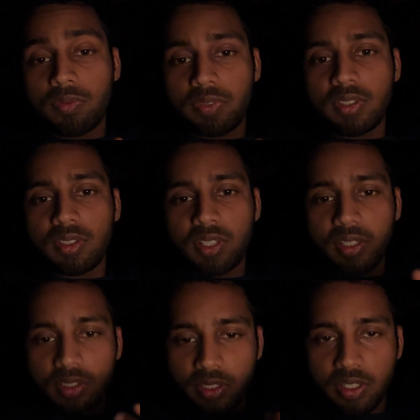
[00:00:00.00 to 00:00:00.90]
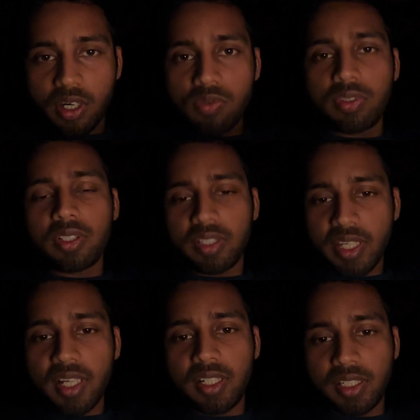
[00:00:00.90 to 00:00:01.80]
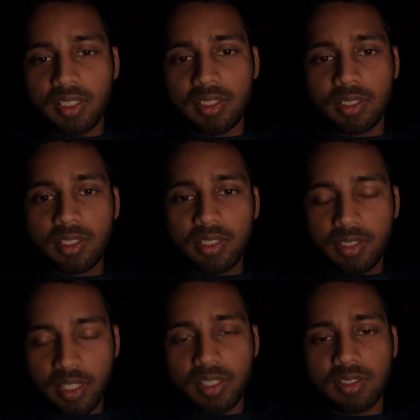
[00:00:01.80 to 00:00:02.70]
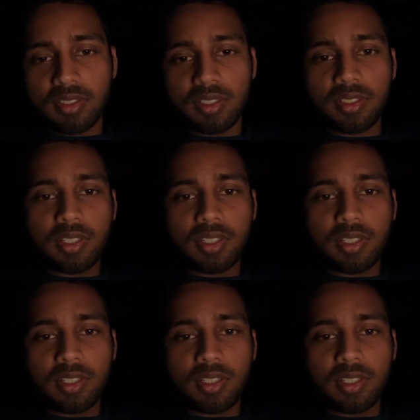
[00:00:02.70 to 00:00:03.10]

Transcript: with the ground realities. That is it.